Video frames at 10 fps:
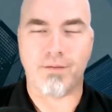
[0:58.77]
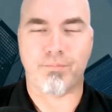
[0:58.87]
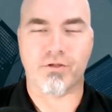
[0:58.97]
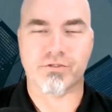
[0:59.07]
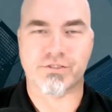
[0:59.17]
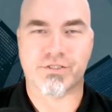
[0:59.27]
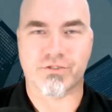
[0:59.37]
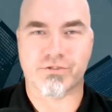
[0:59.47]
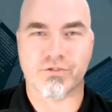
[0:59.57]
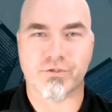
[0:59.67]
Hey, brothers and
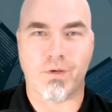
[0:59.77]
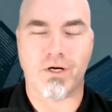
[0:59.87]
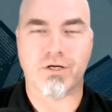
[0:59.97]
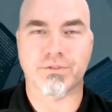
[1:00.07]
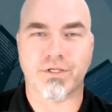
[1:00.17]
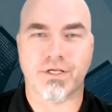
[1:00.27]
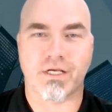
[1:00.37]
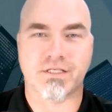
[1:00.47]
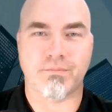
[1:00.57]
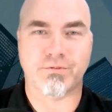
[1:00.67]
sisters, and welcome to the
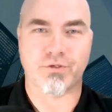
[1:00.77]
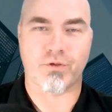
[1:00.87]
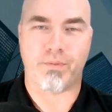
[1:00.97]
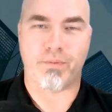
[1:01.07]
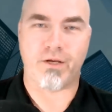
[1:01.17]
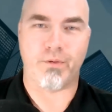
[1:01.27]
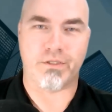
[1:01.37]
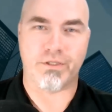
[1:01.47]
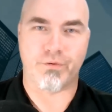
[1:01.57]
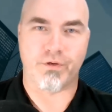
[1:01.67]
next episode of the
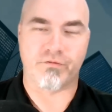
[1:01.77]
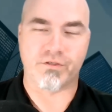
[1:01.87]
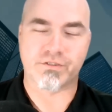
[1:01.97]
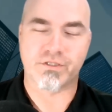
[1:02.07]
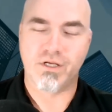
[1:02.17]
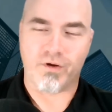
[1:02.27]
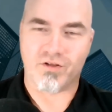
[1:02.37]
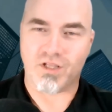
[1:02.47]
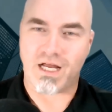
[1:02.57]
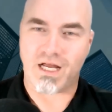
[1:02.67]
Bi-Weekly Grievance. We have
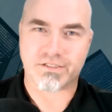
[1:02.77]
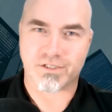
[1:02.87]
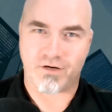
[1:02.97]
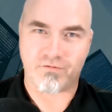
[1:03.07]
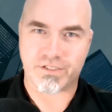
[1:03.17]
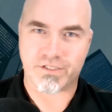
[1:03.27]
a lot to cover